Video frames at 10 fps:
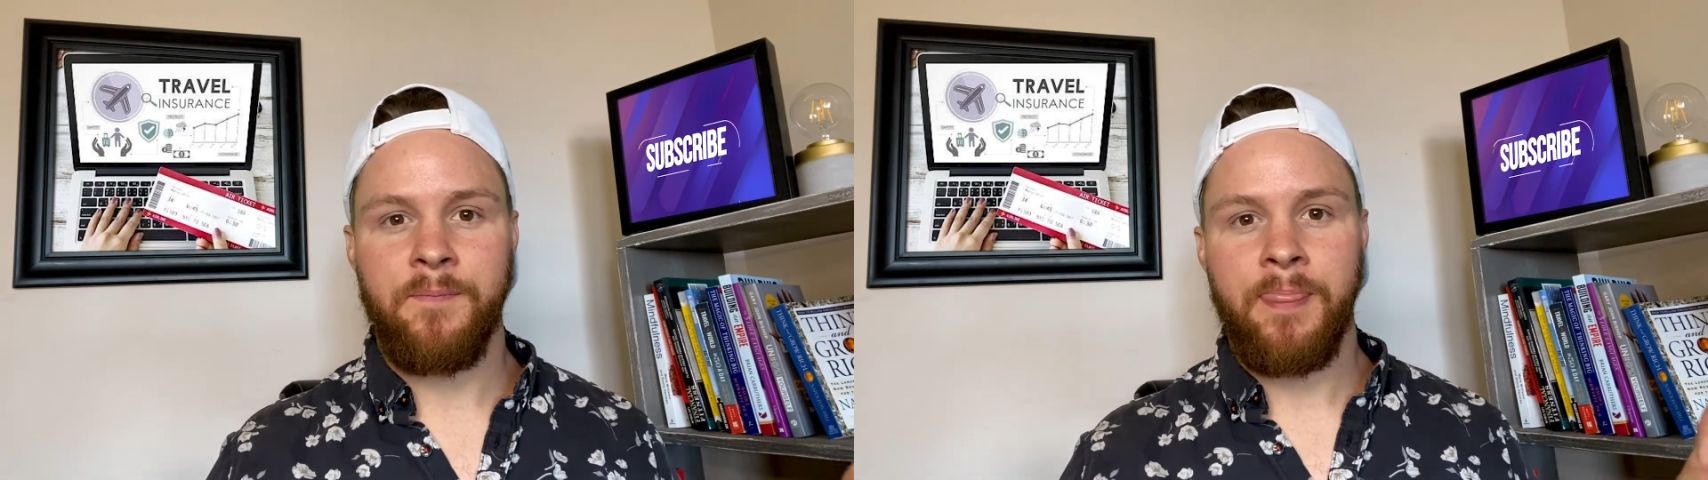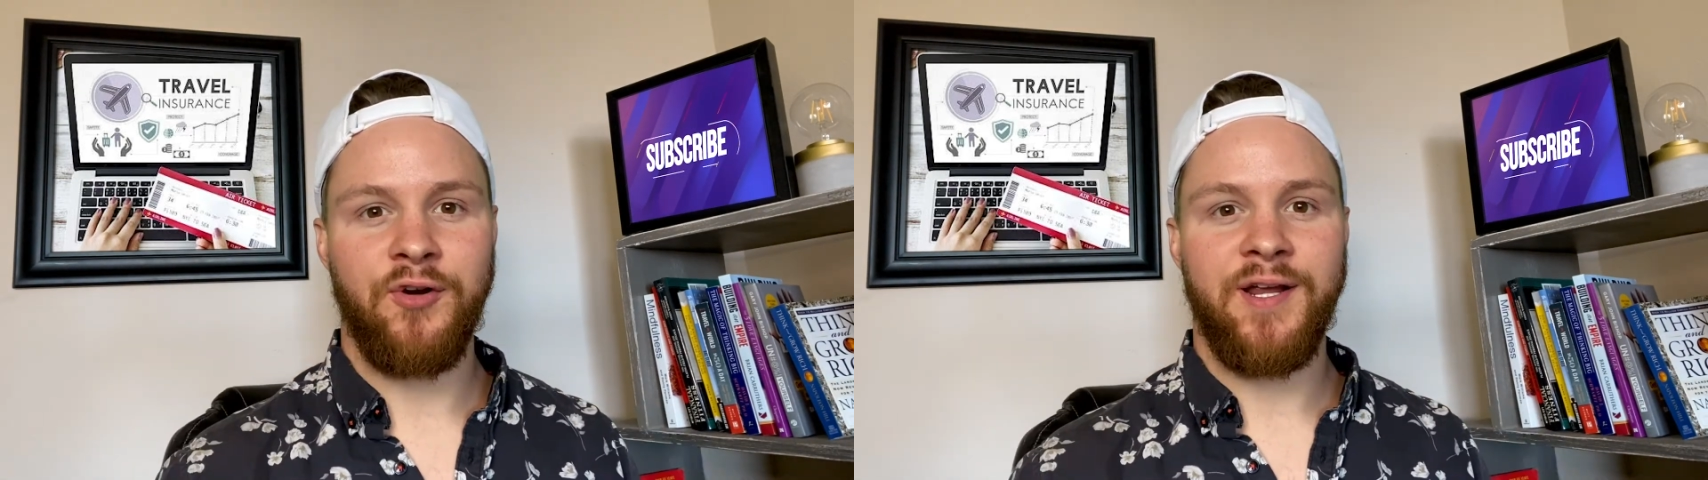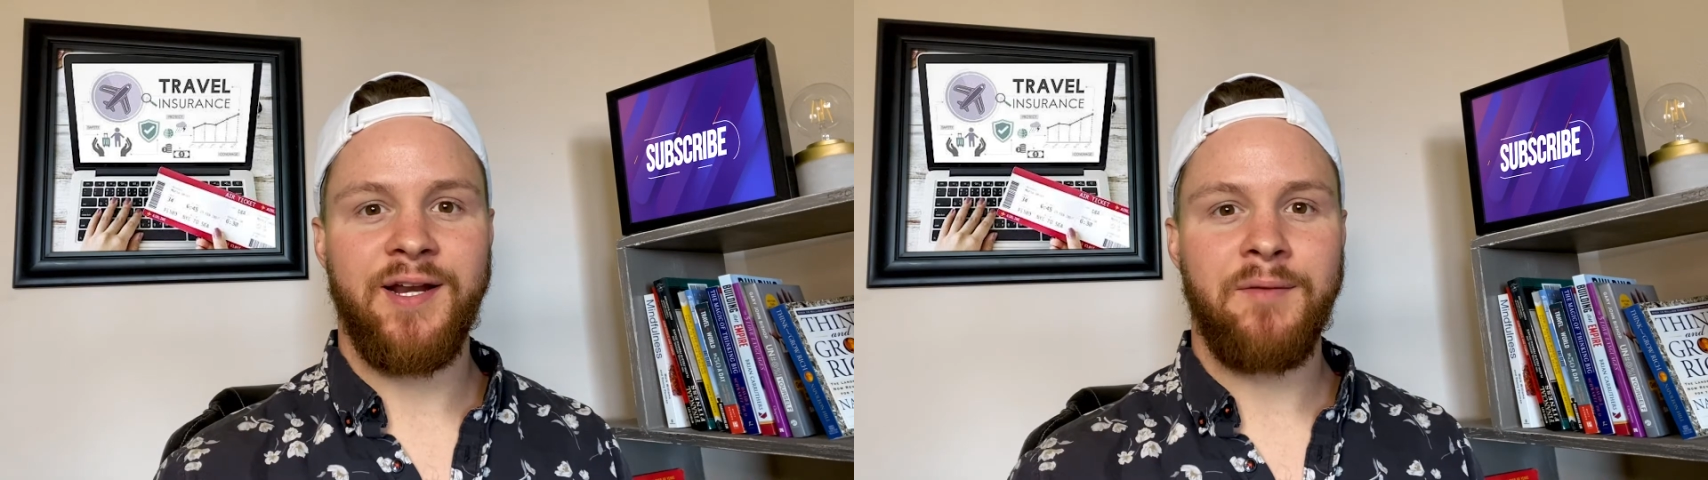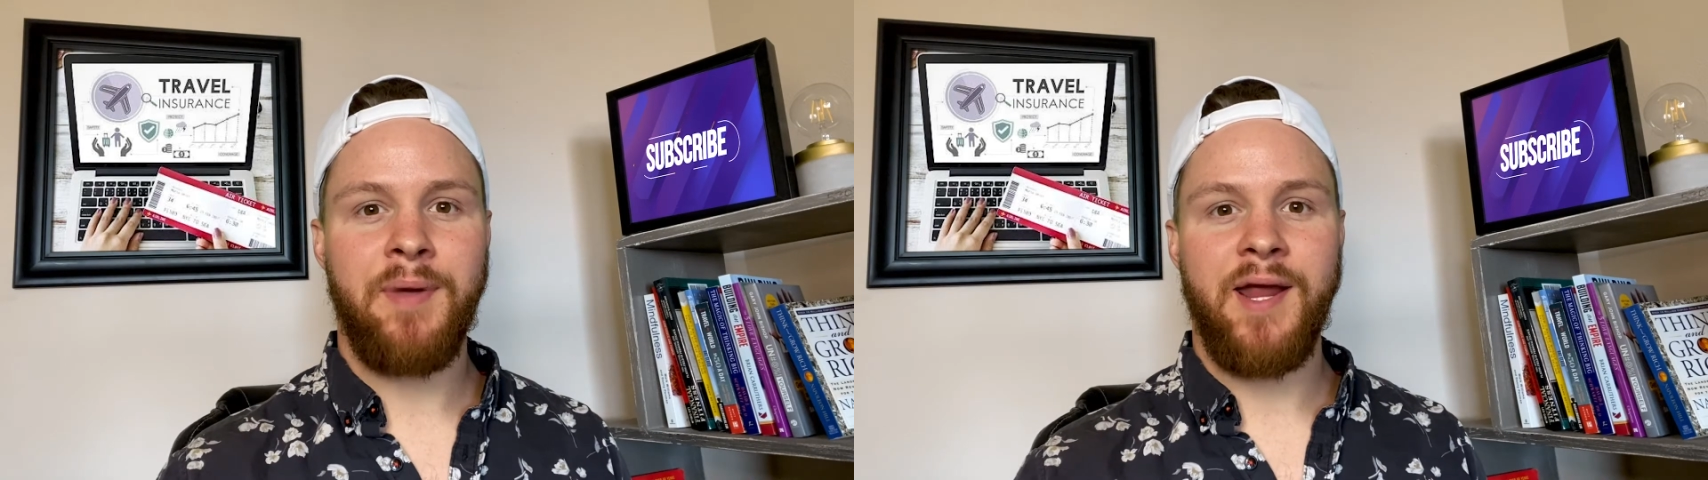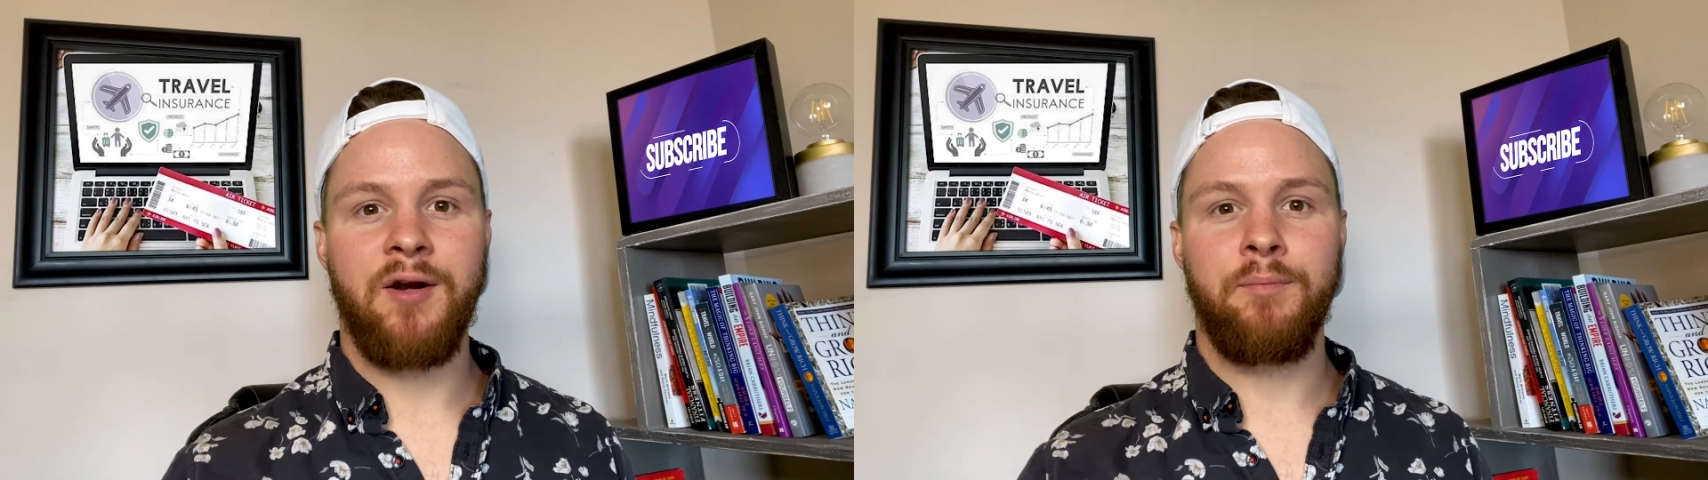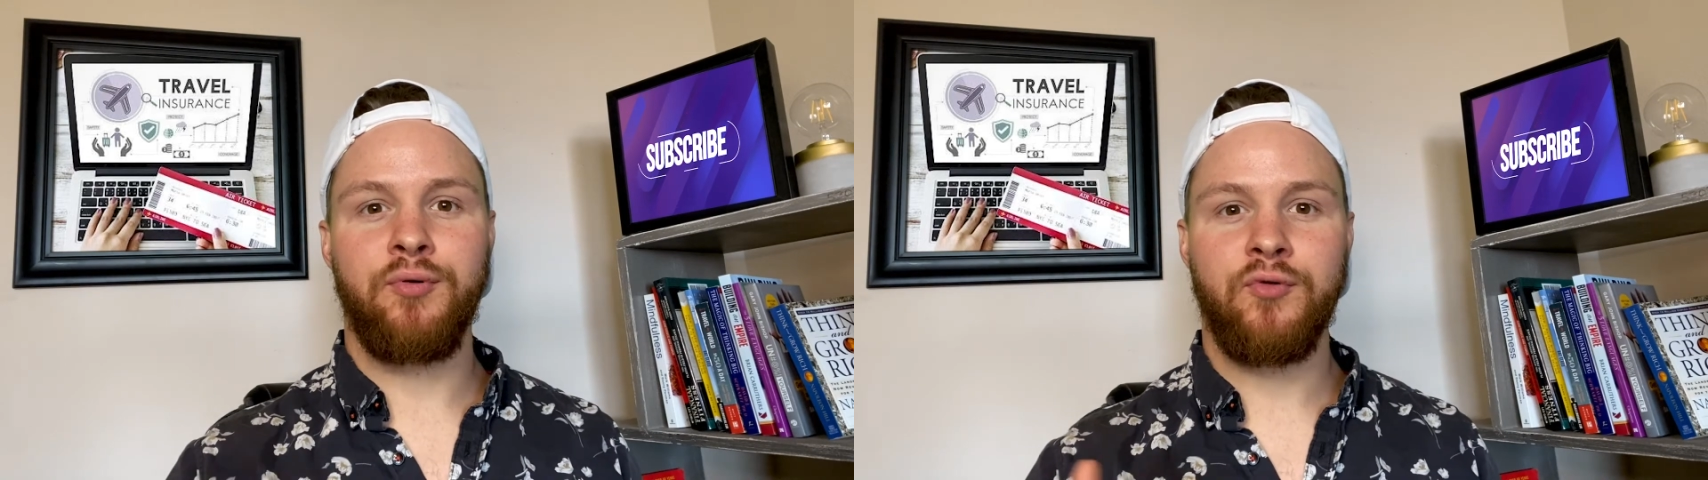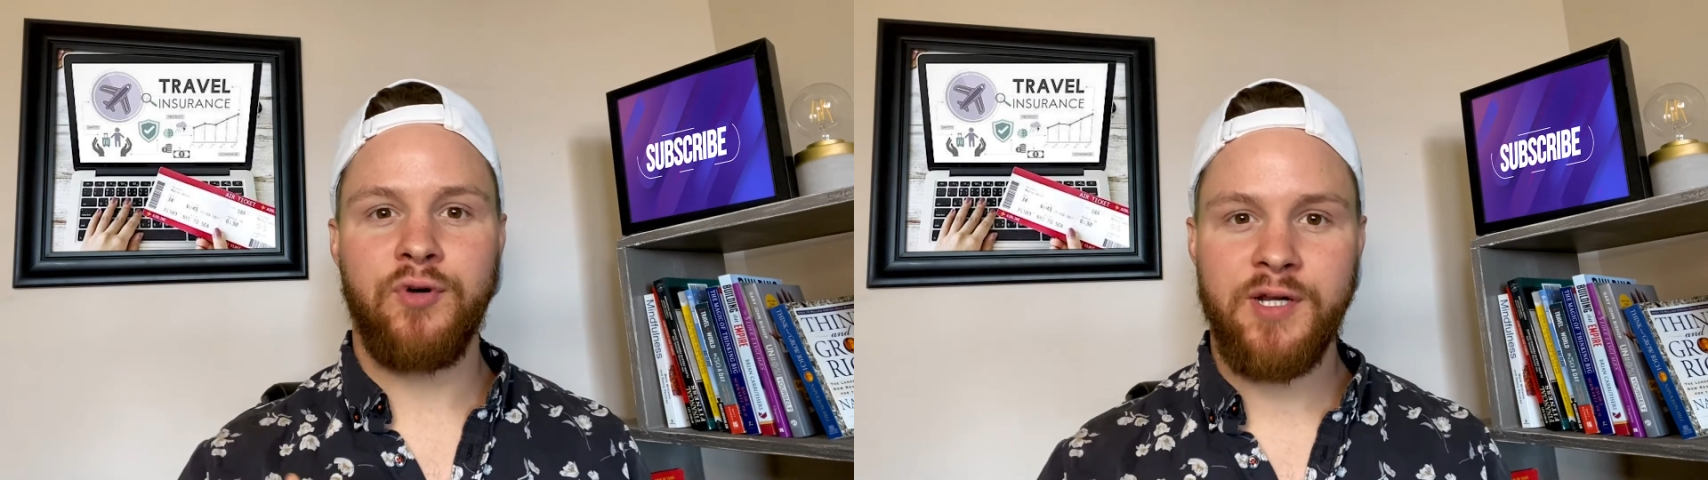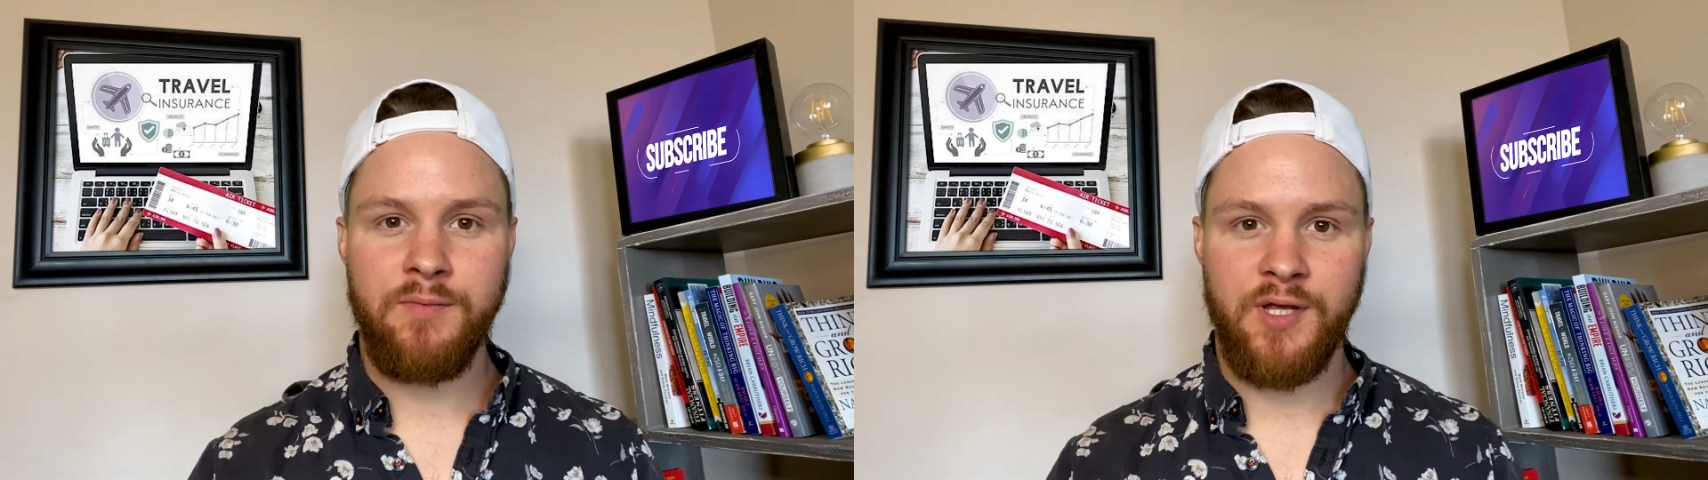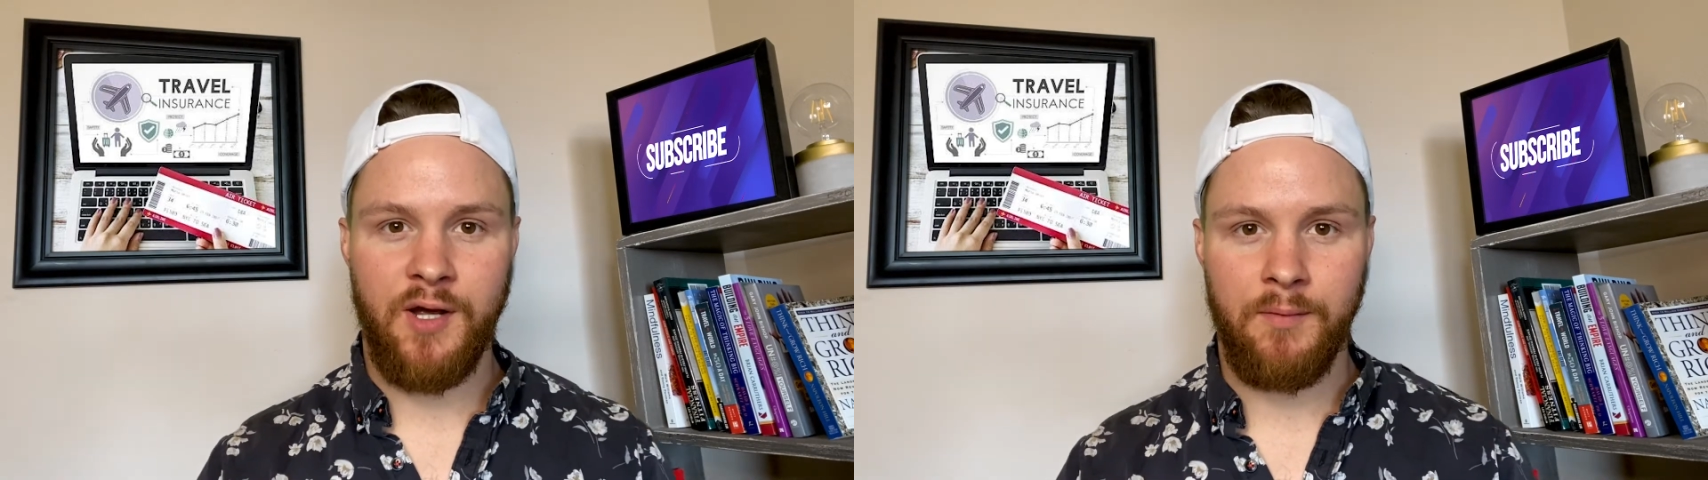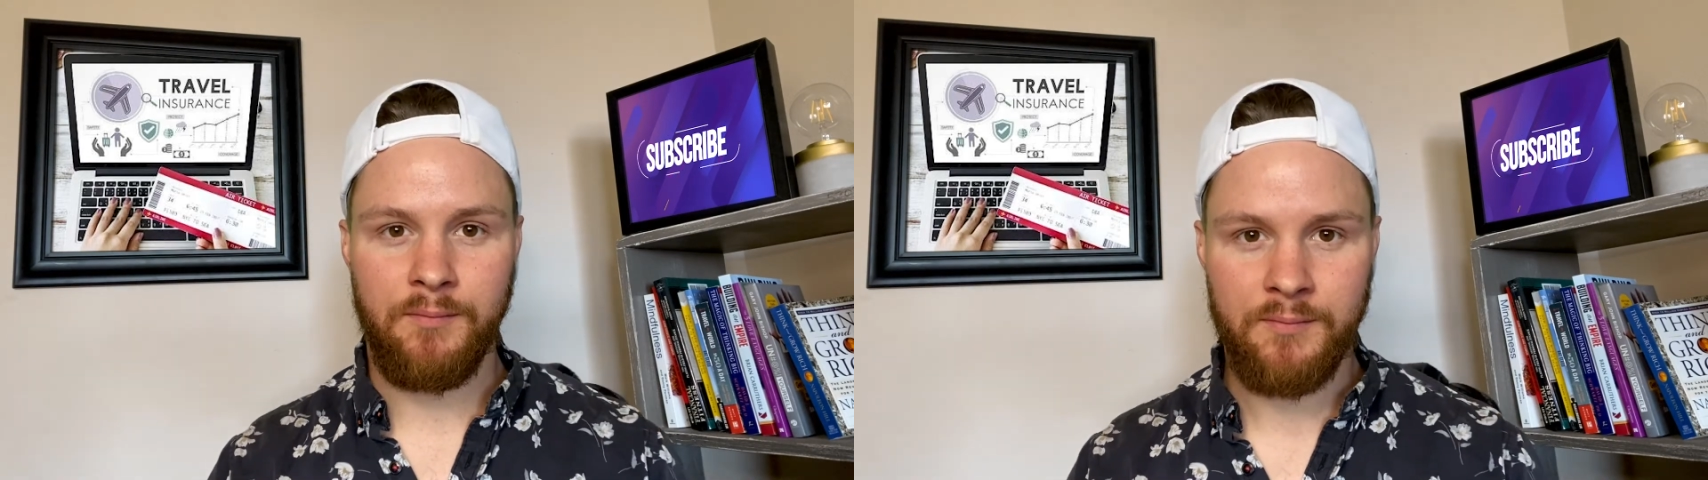You're getting paid a
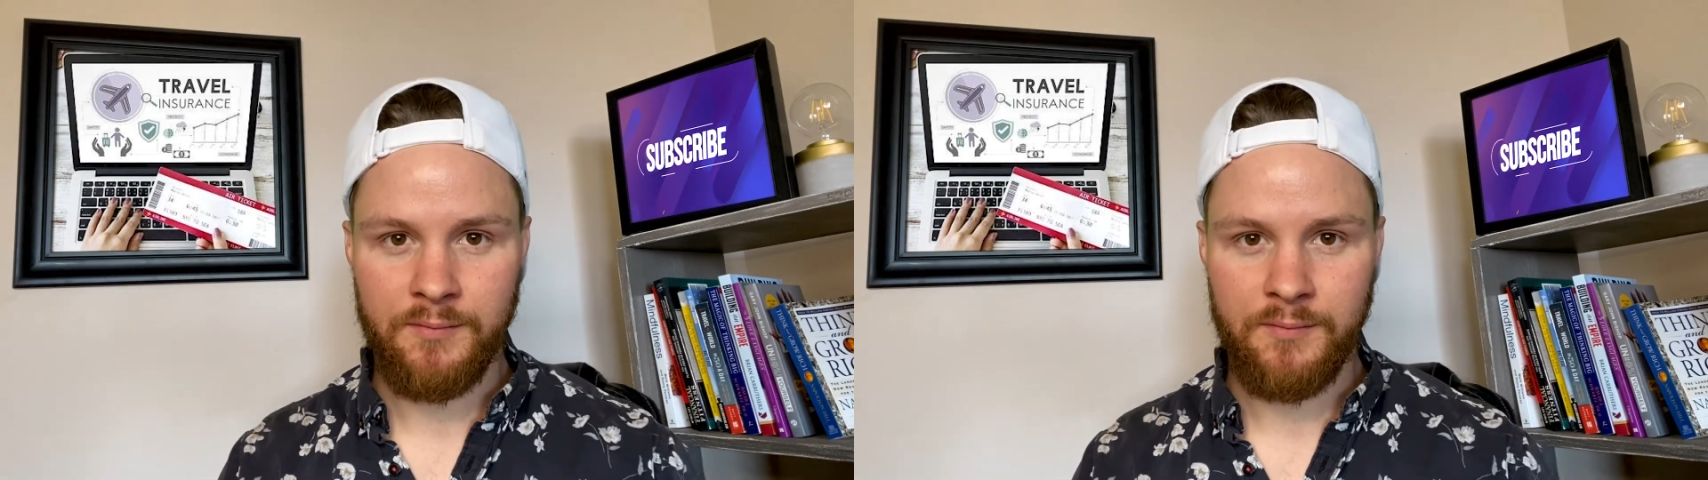premium